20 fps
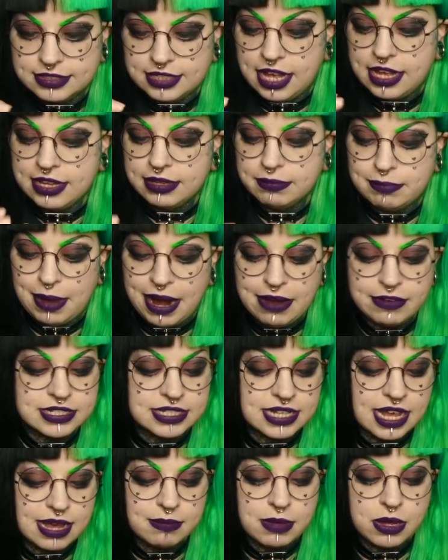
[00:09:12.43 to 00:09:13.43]
I'm a
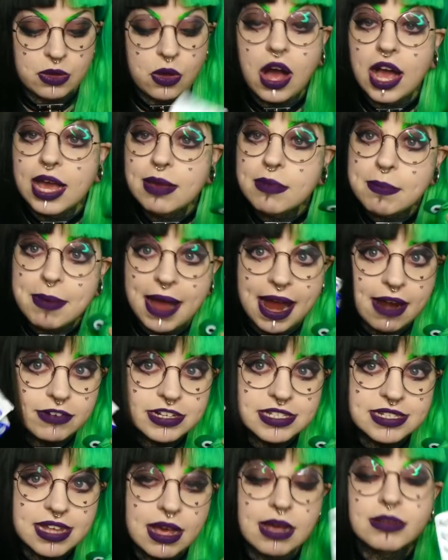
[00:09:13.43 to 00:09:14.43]
paracetamol. I am a
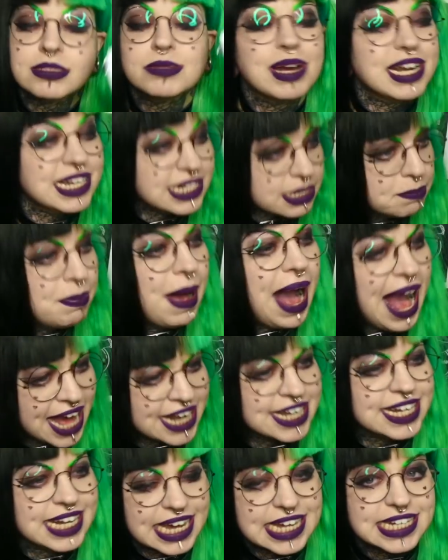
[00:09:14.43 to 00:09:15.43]
paracetamol, as well as a
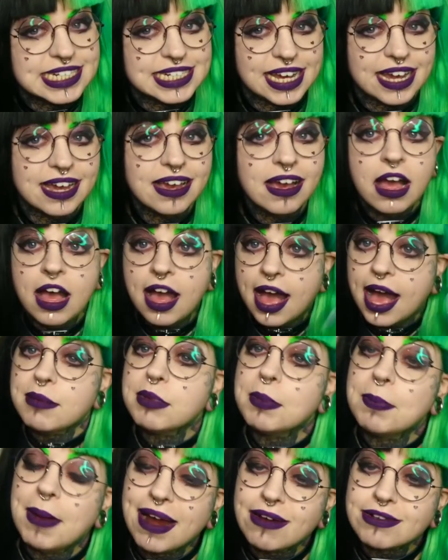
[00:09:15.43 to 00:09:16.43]
pad lady. I'm
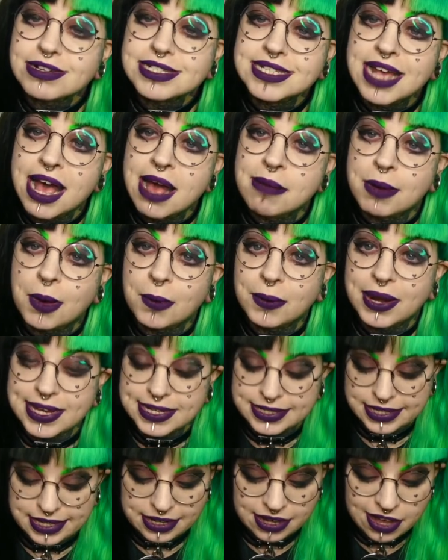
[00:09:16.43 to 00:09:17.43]
a paracetamol
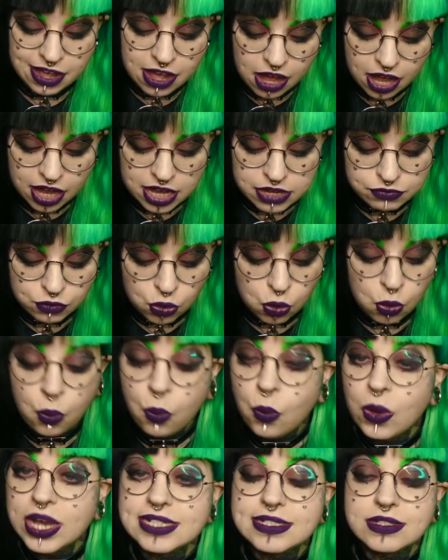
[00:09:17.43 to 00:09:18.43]
lady. I've
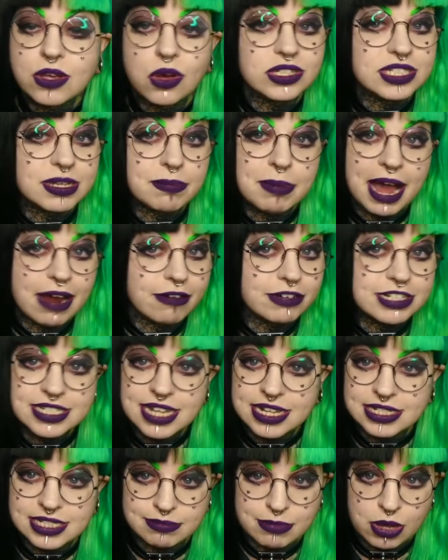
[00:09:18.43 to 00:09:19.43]
always got
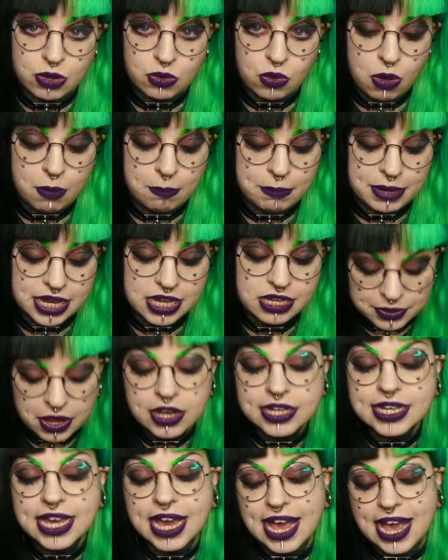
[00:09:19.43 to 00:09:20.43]
paracetamol on me.
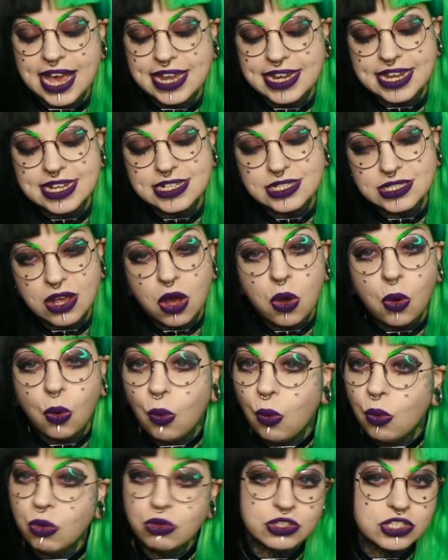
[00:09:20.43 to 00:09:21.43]
I get headaches
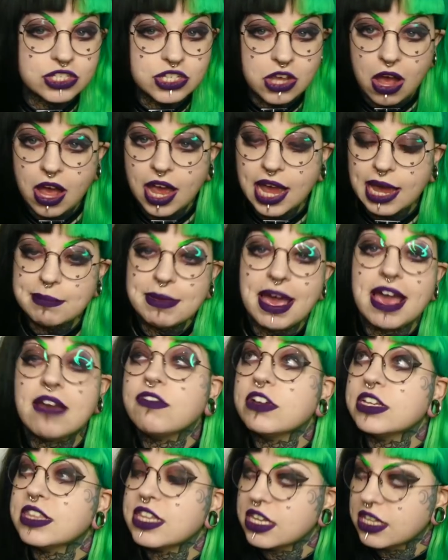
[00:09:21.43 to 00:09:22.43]
all the time.
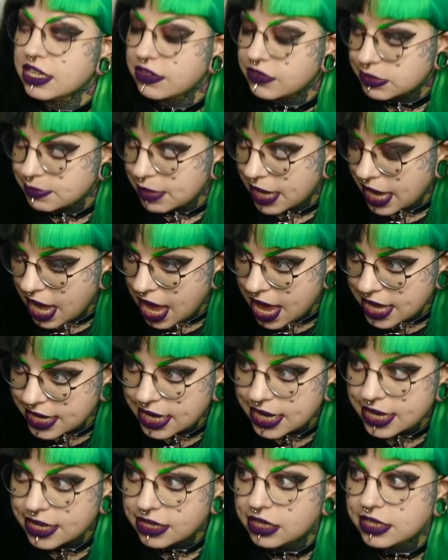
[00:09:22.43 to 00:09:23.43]
Everything gives me a
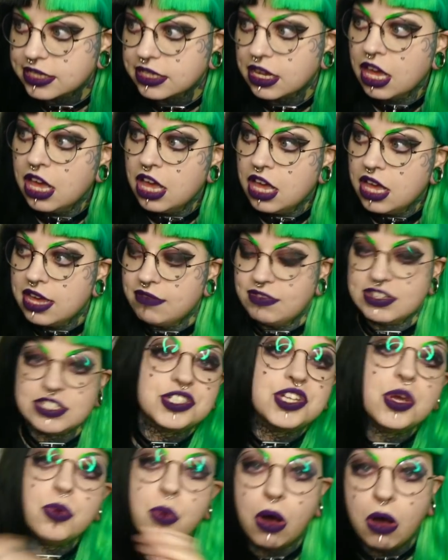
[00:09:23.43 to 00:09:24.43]
headache. Like, if it's
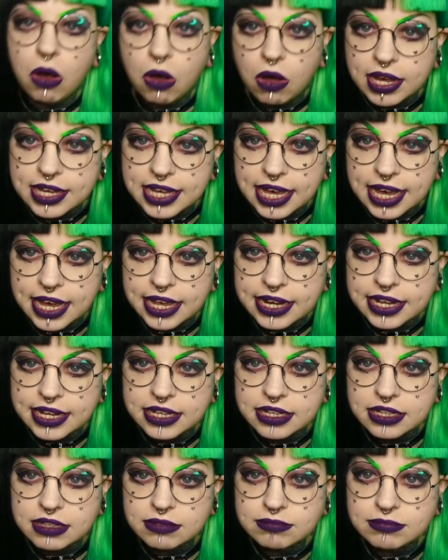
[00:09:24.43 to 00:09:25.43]
too hot, I get a
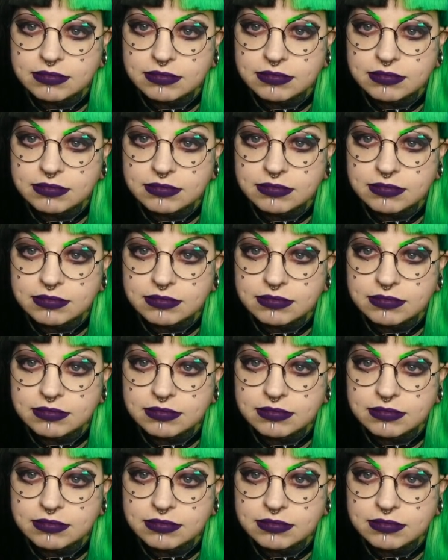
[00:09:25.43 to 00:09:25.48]
headache.